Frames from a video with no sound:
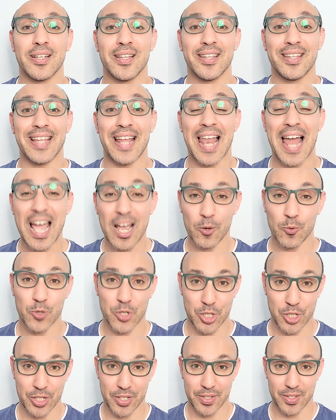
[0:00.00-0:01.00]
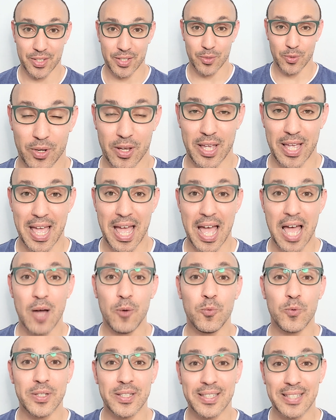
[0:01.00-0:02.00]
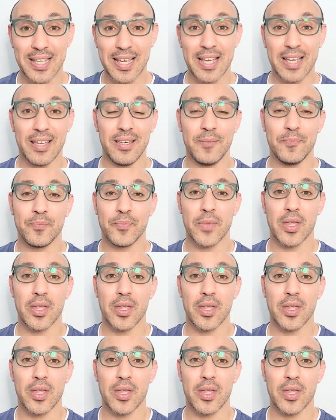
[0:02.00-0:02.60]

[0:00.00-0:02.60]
the languages, okay, how we say